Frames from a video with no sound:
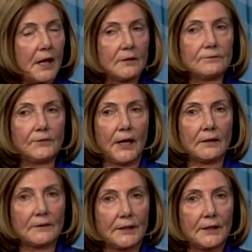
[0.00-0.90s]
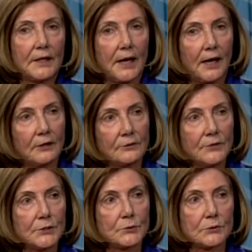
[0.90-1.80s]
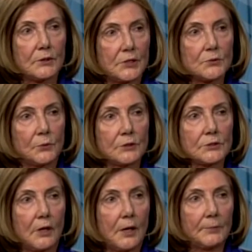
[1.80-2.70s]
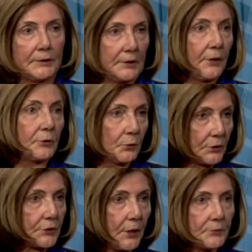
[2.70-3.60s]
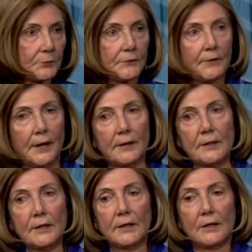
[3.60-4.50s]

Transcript: And finally, out of this workshop and the other workshops we've had,